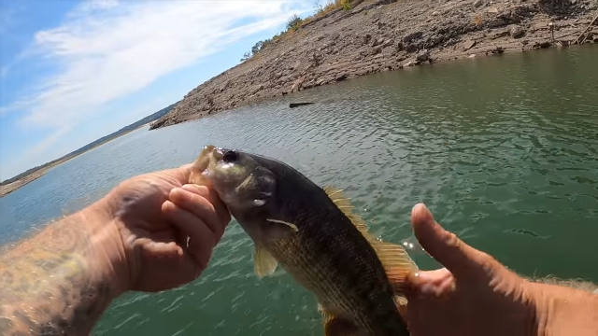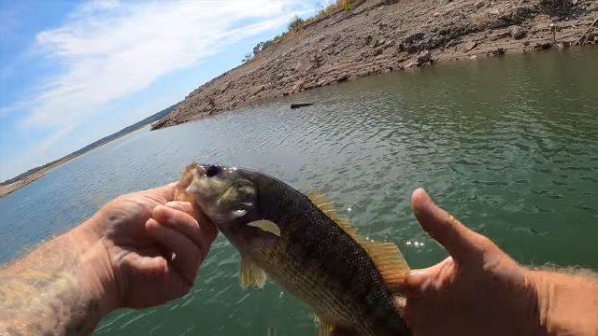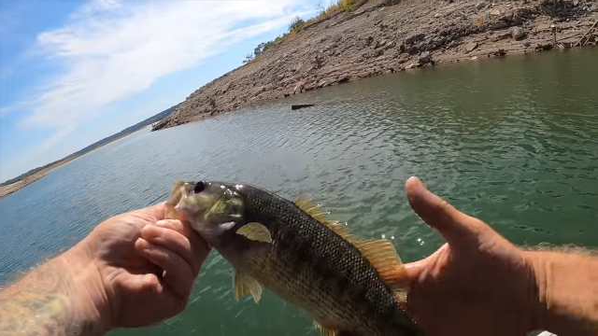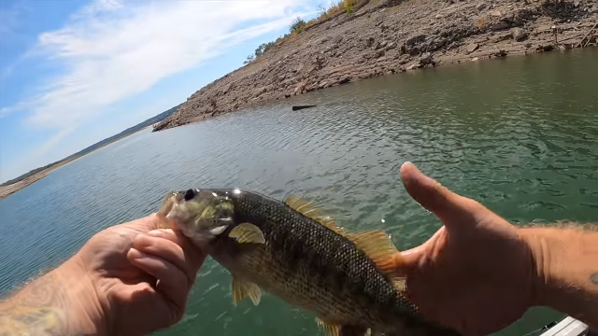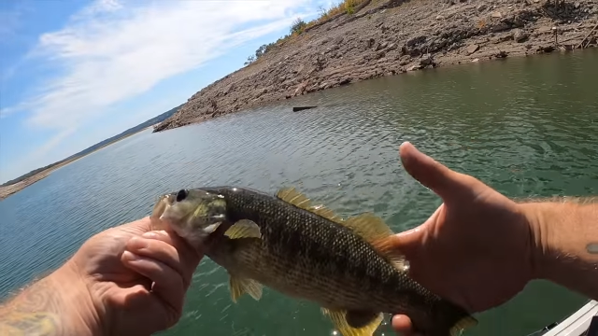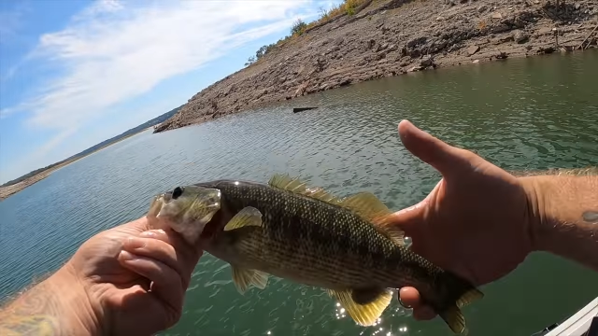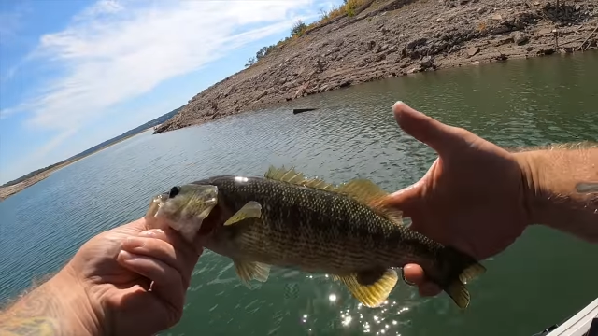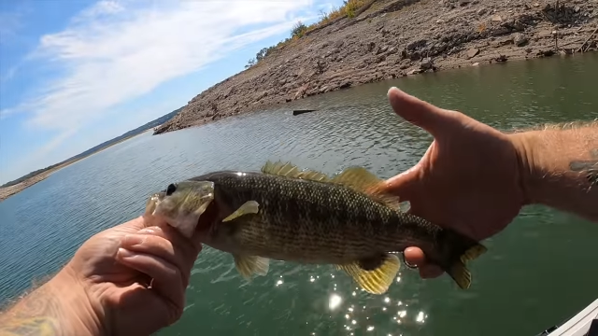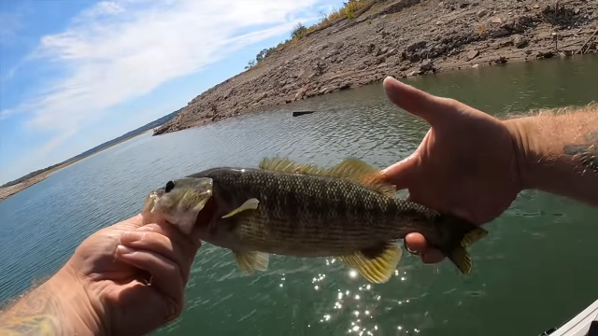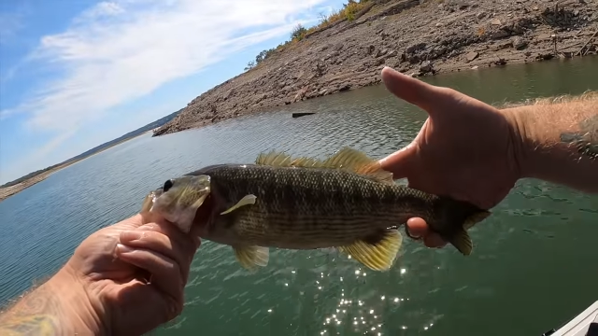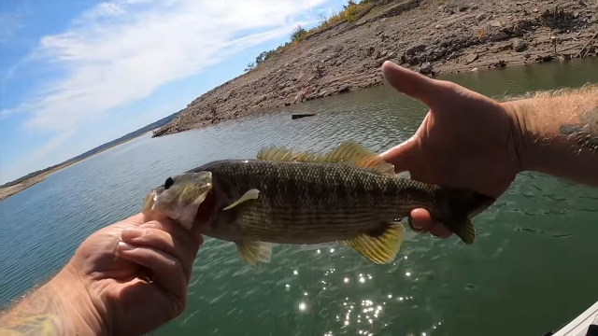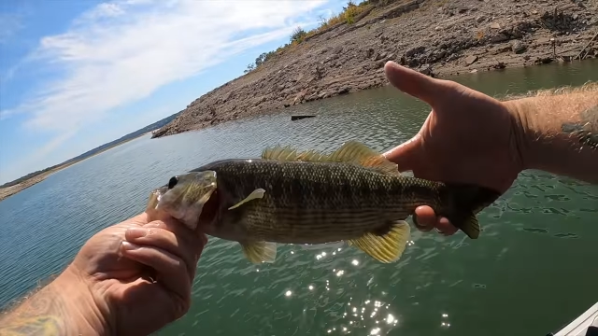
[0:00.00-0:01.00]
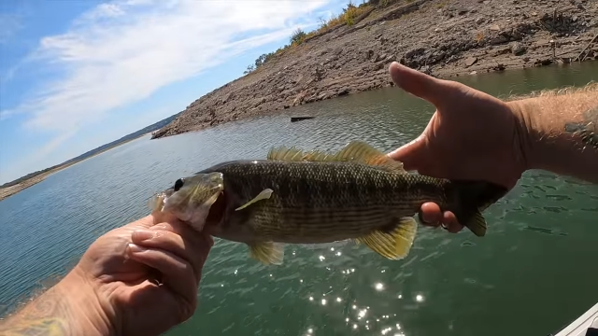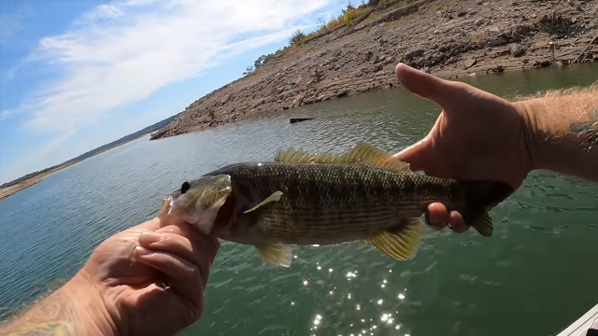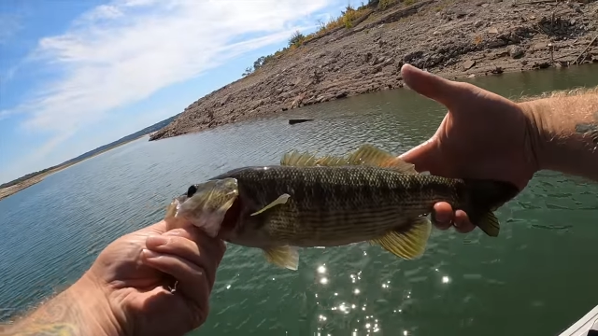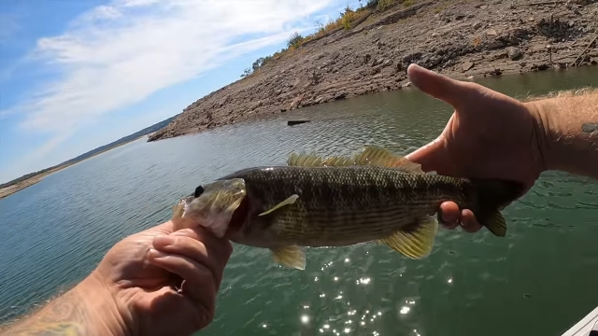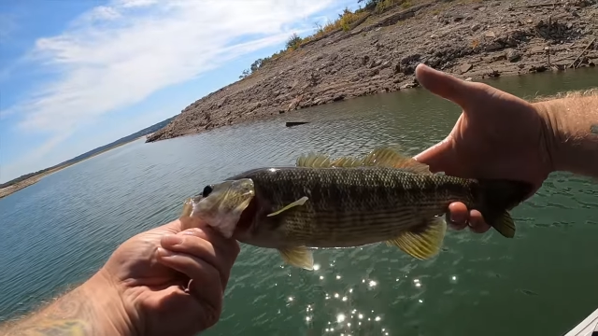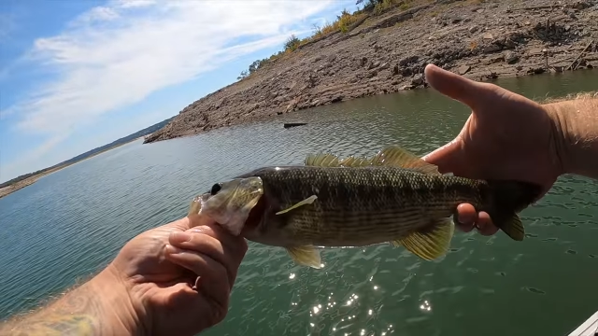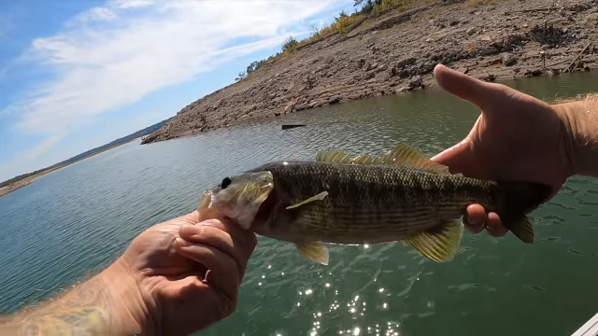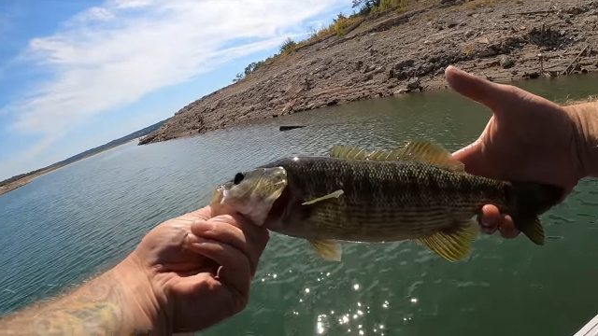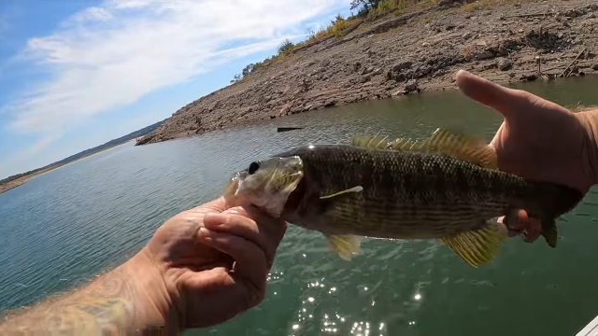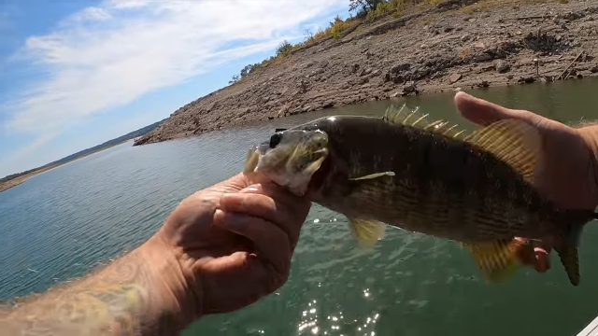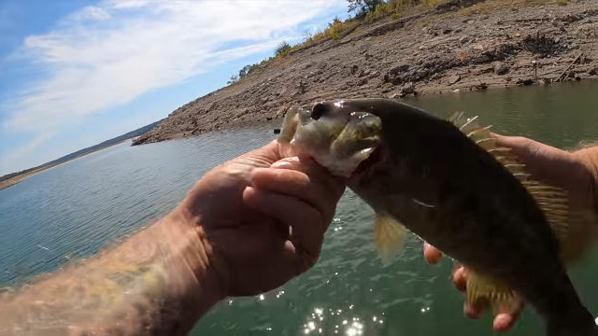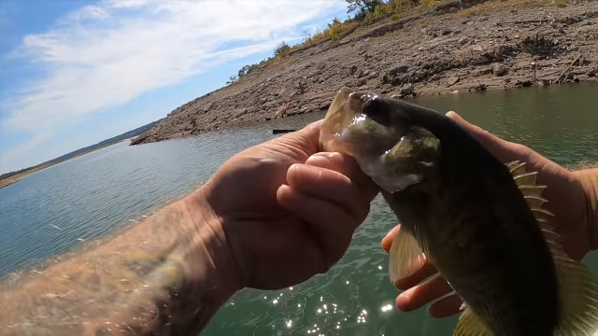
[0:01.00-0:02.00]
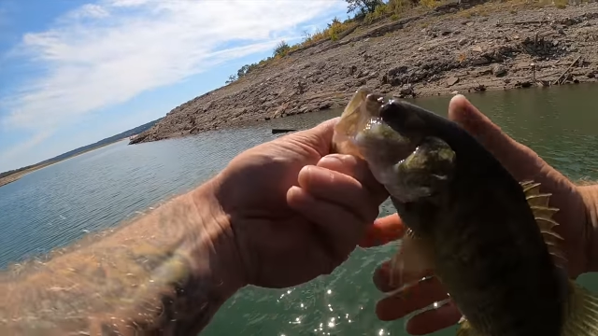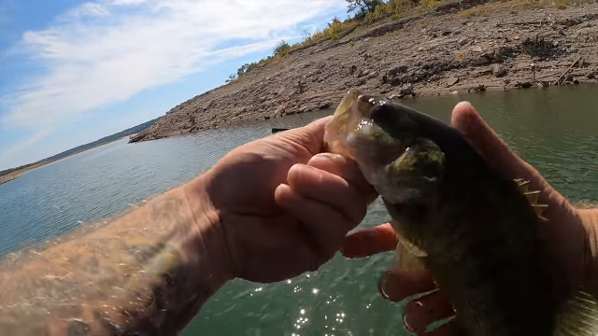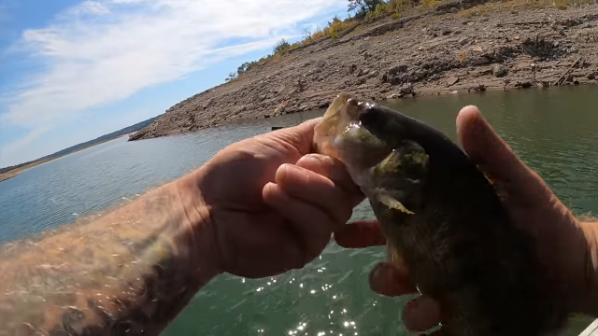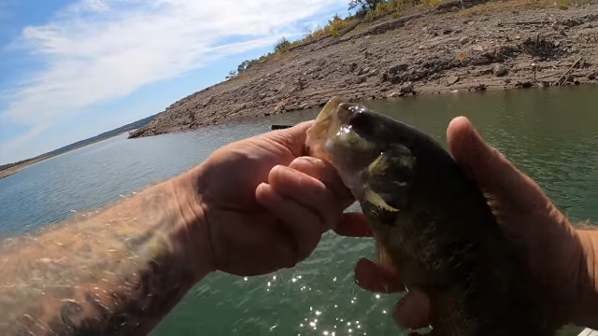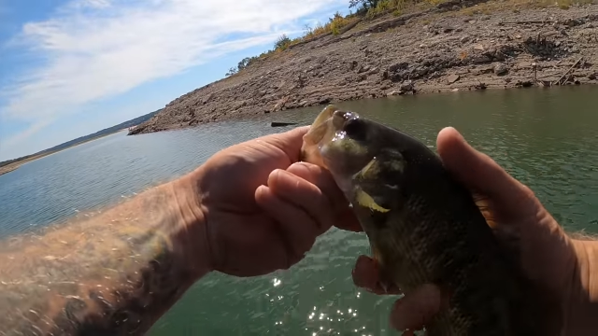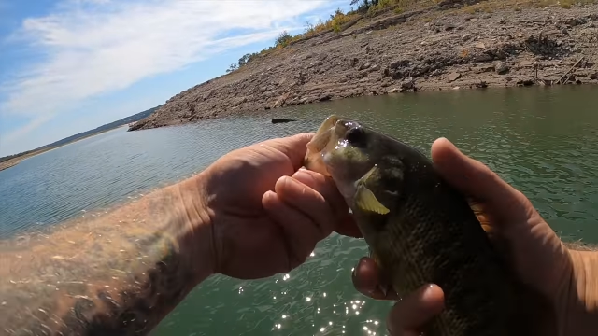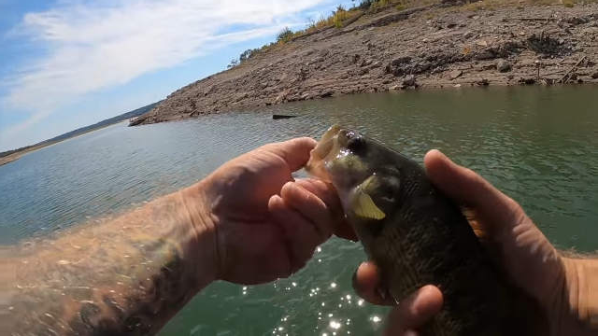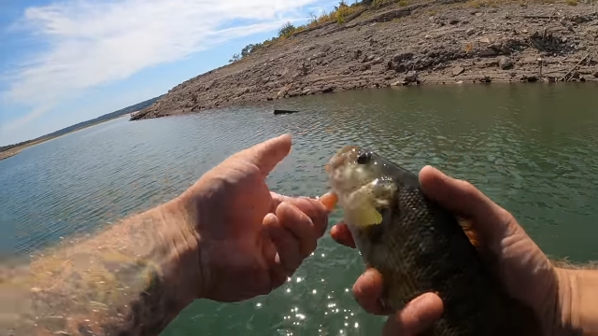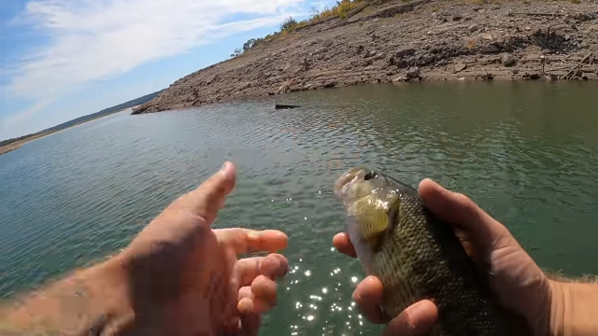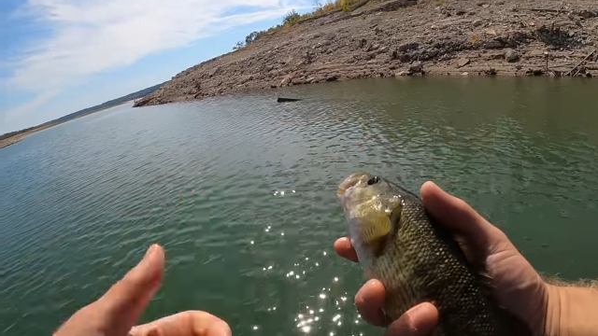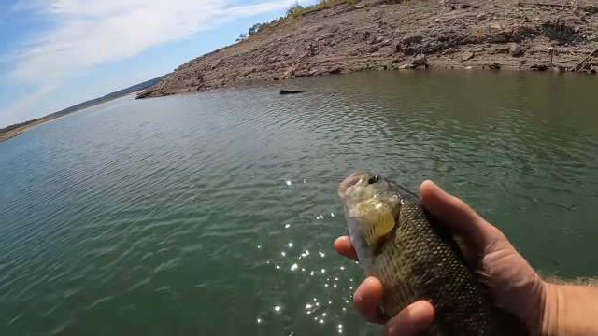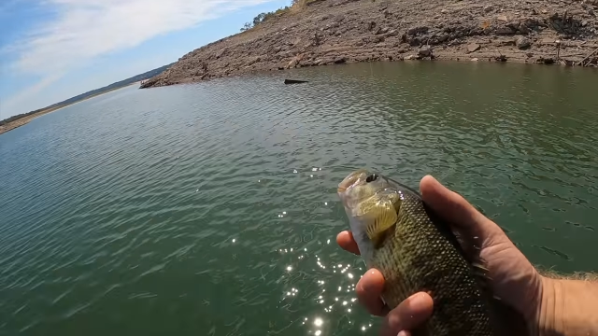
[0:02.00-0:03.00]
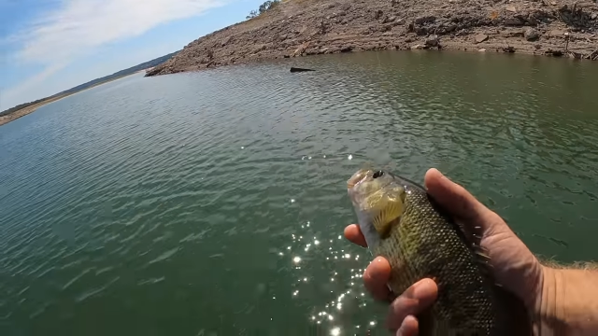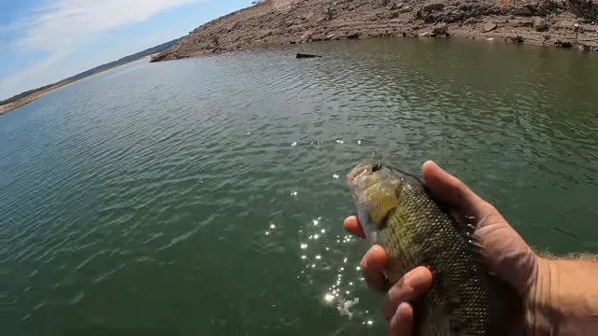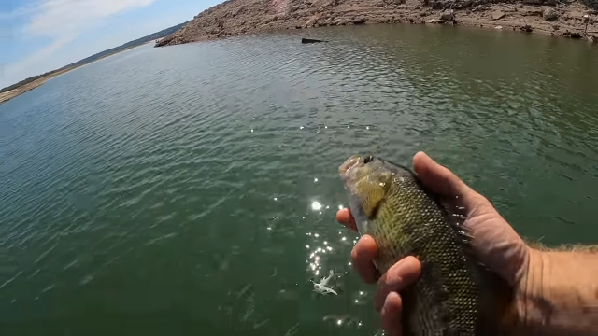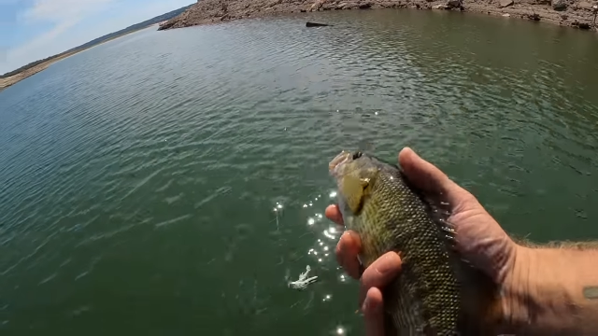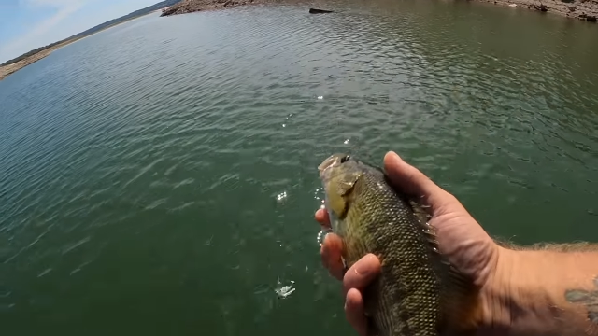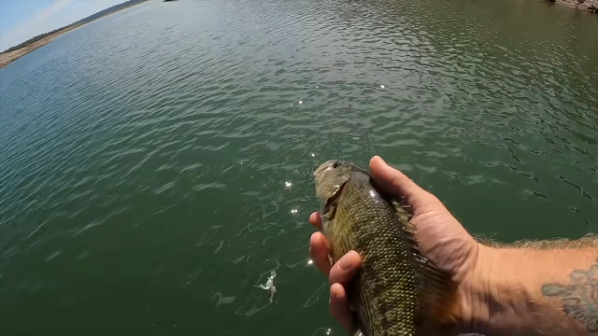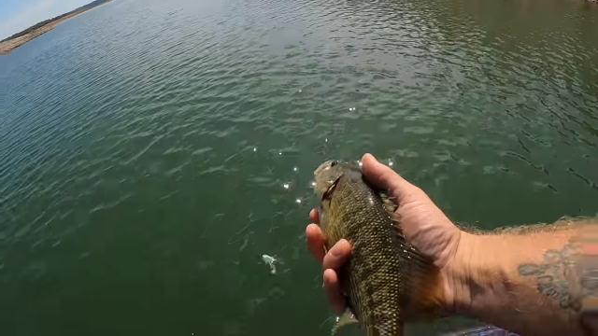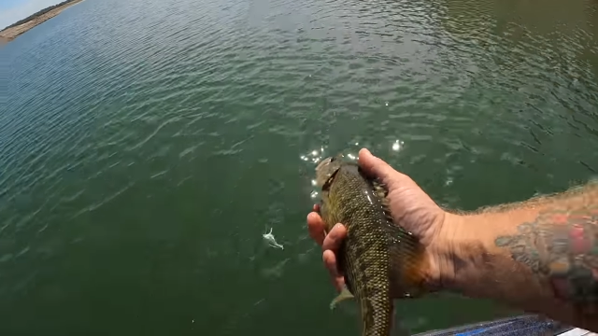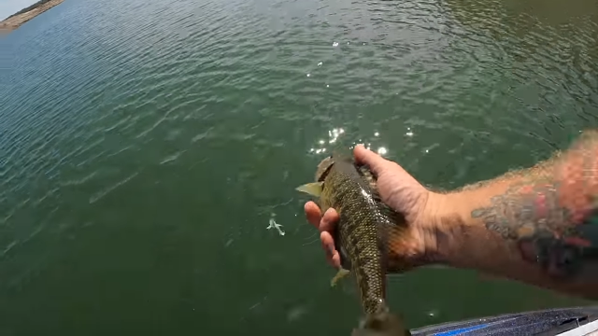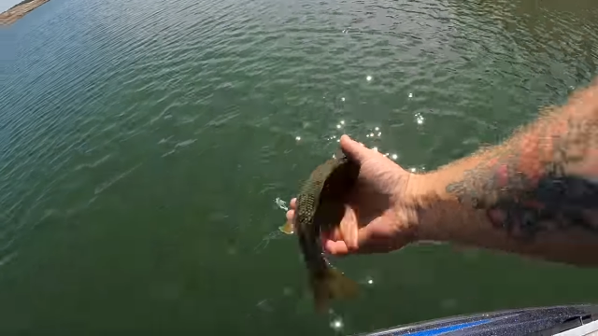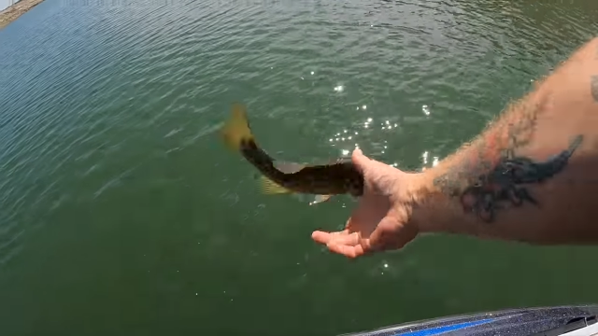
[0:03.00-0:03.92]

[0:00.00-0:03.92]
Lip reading: [unreadable: no face in view]